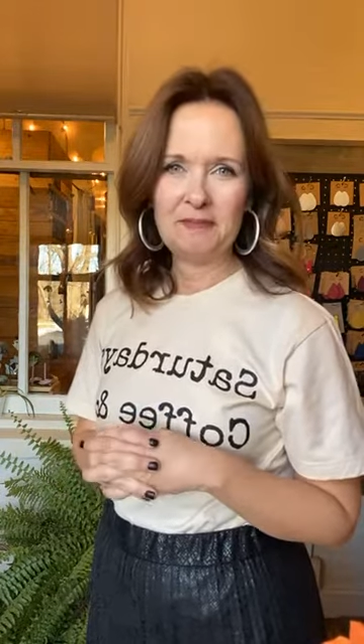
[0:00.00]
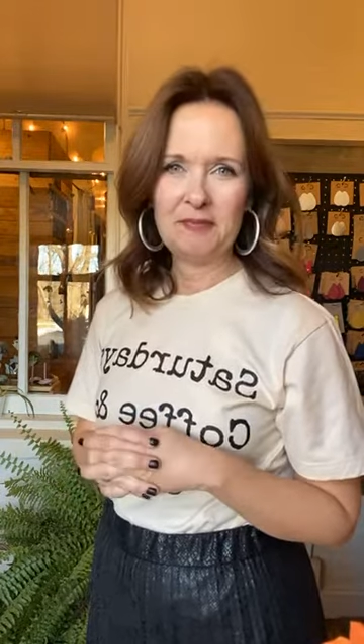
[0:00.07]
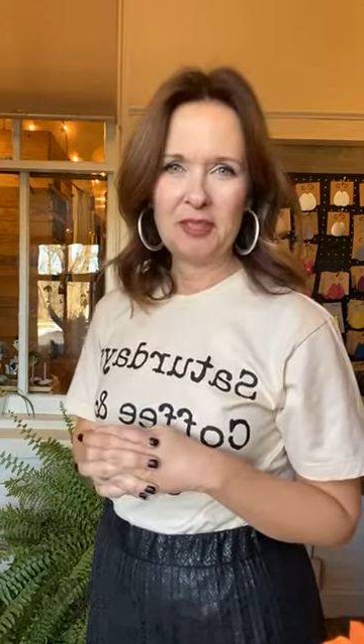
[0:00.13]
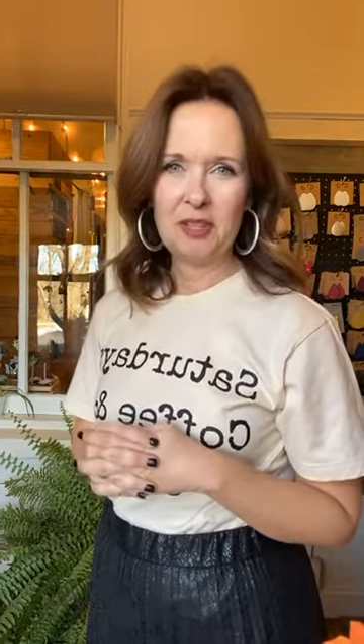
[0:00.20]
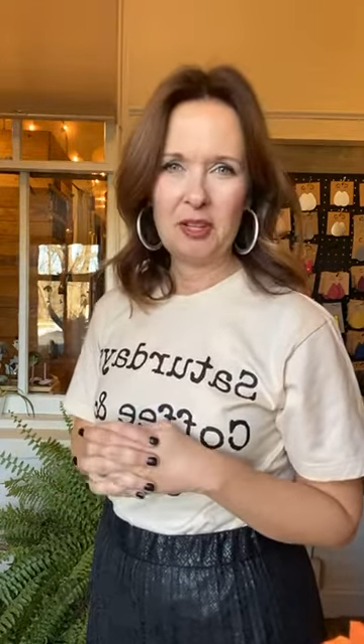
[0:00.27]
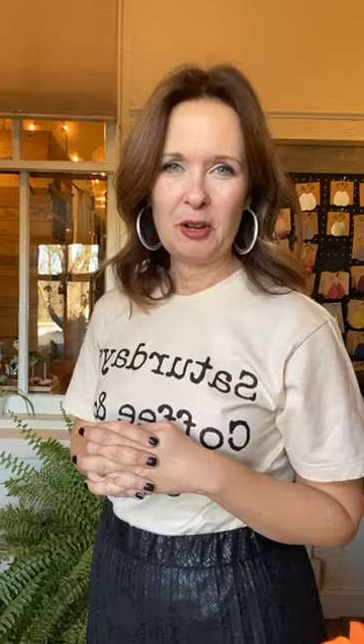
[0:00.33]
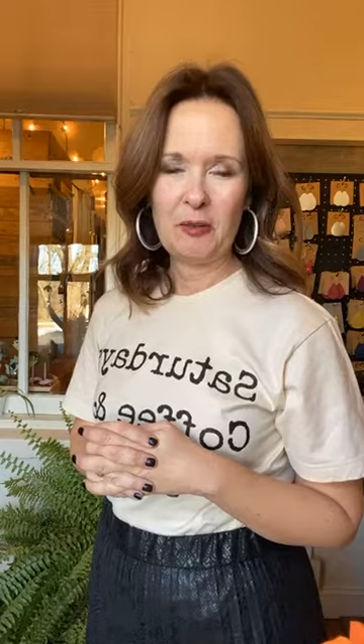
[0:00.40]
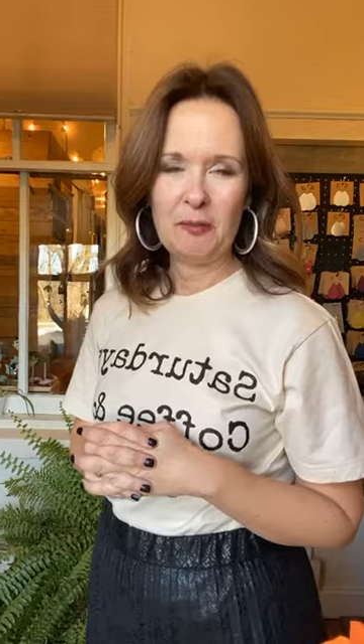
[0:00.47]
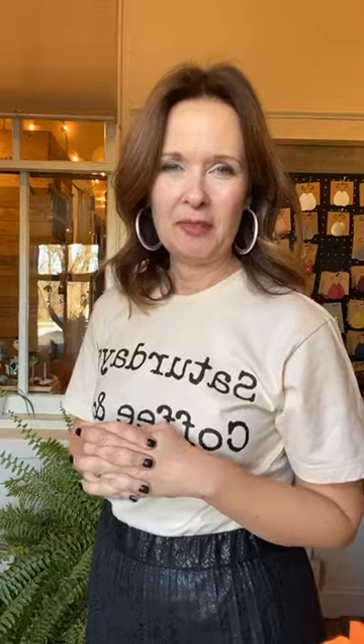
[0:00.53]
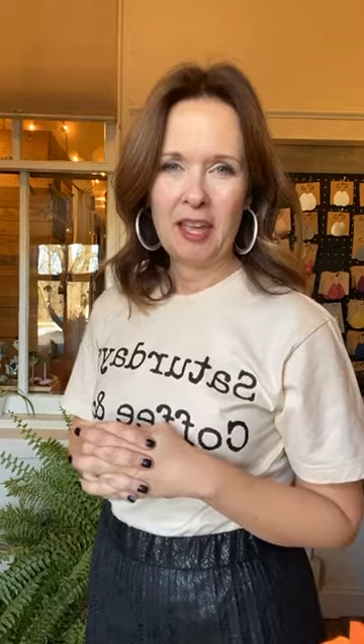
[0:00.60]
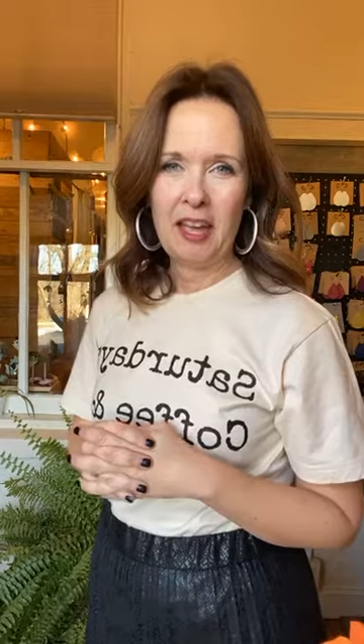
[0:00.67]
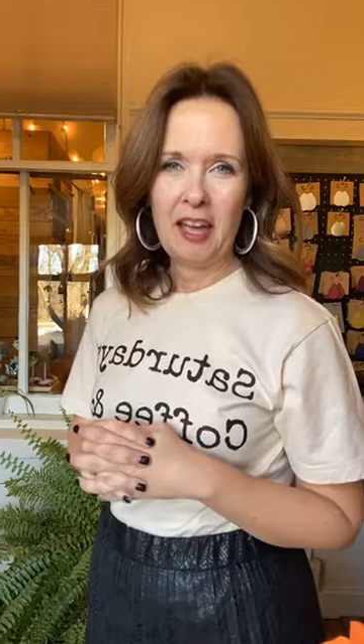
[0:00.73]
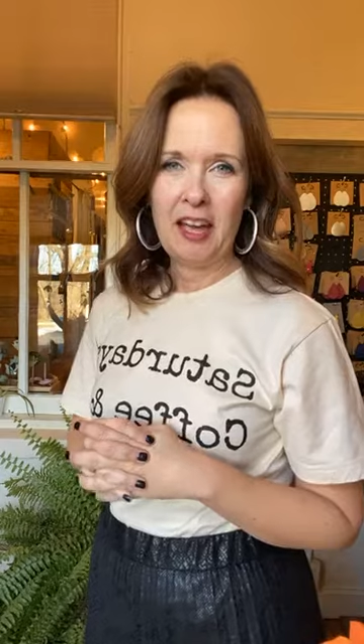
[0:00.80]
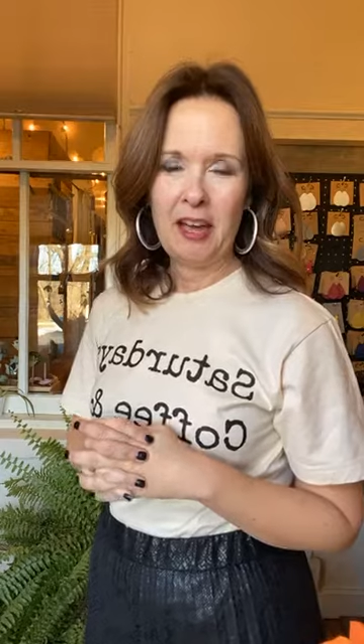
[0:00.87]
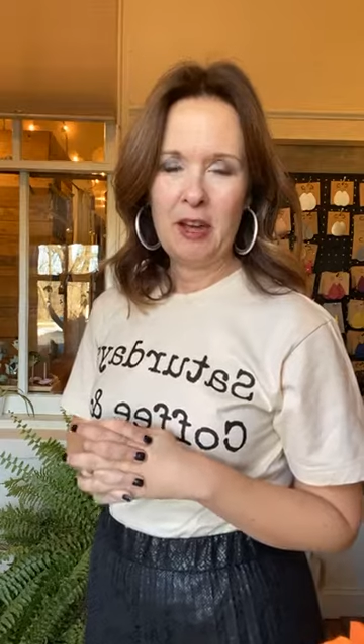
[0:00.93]
So
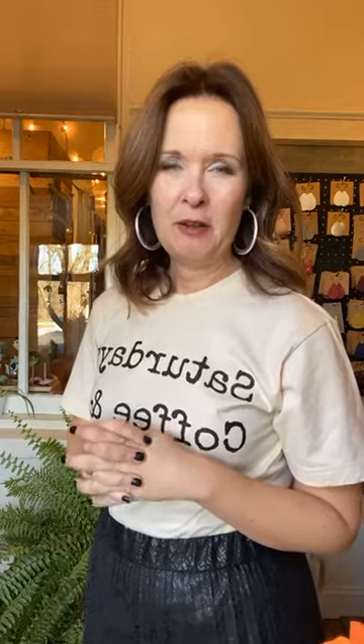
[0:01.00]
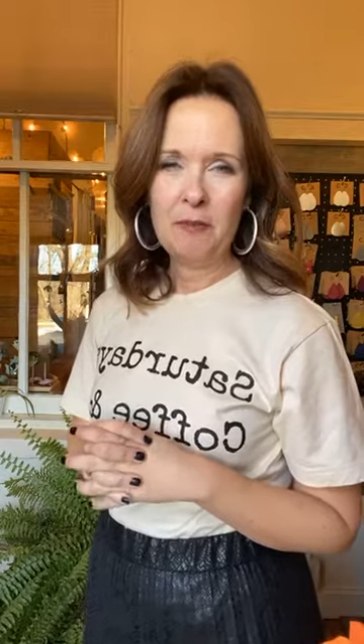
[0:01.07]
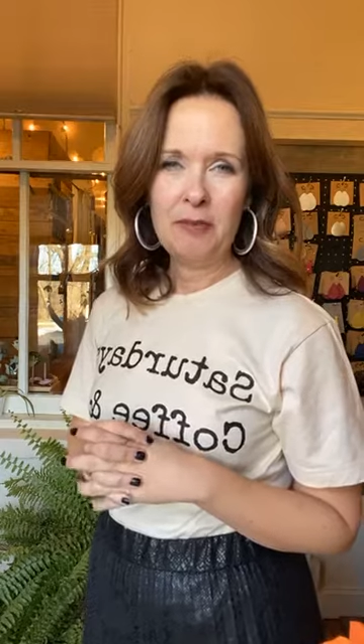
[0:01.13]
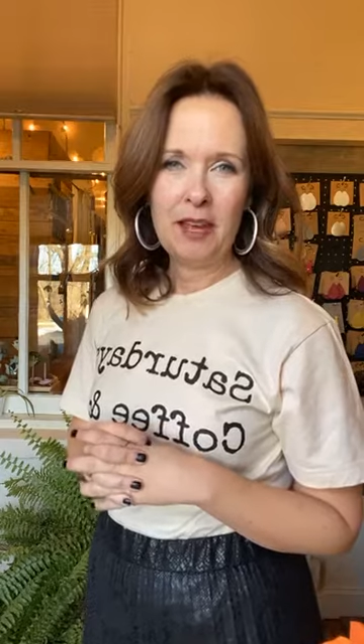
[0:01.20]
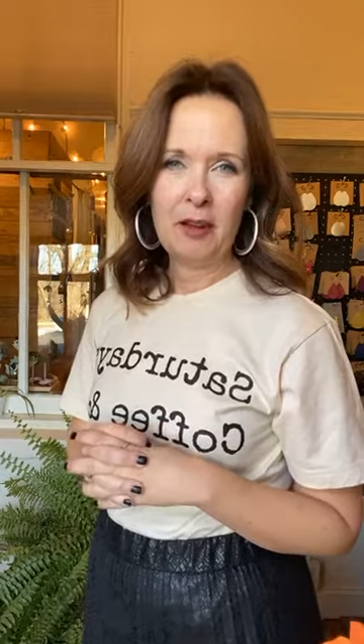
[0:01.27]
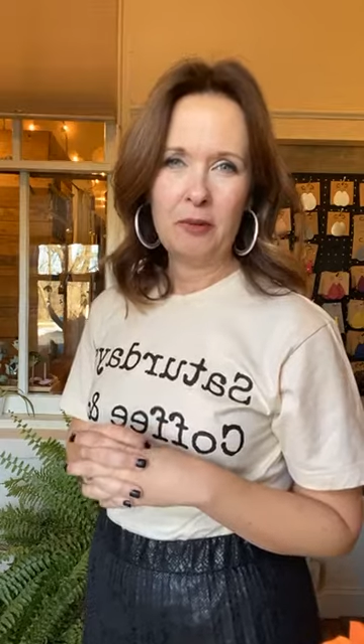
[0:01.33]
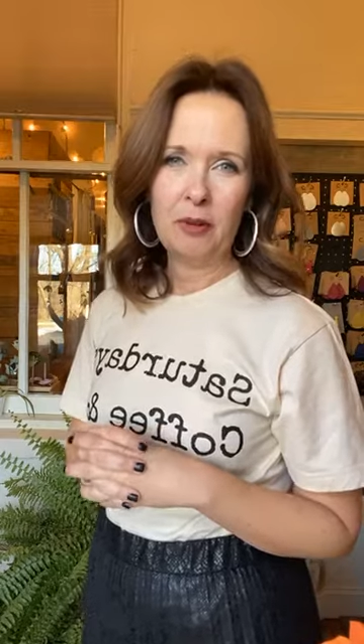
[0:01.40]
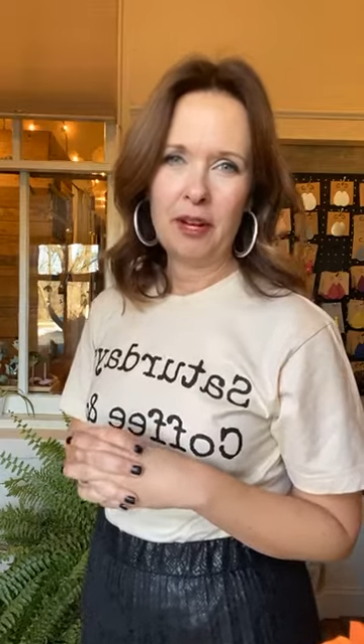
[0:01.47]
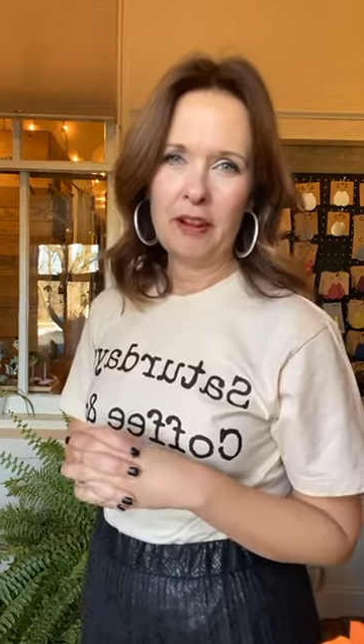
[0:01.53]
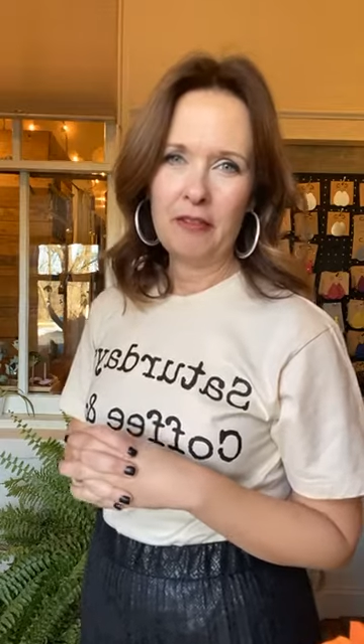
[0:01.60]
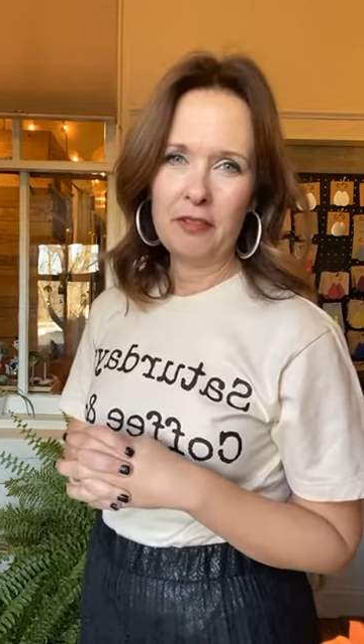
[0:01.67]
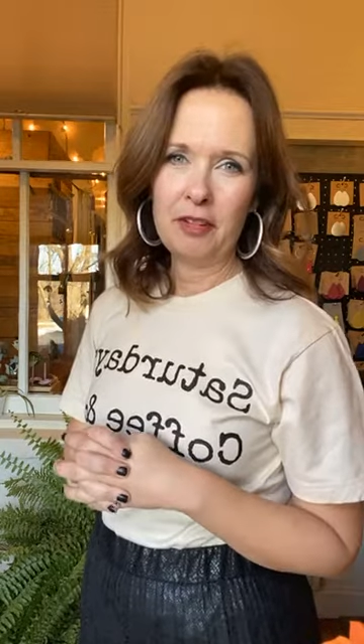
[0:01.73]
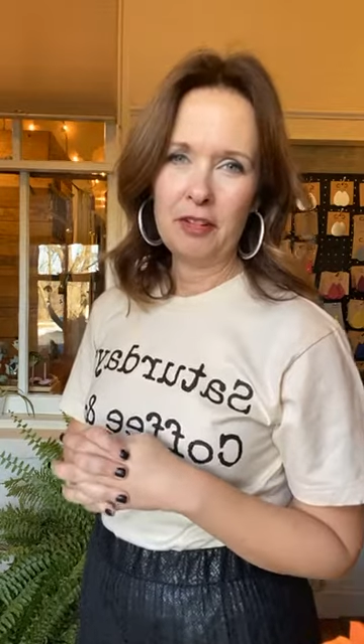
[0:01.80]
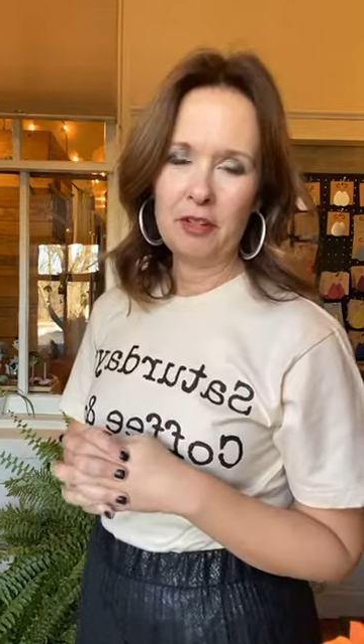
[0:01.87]
I hope that whatever you're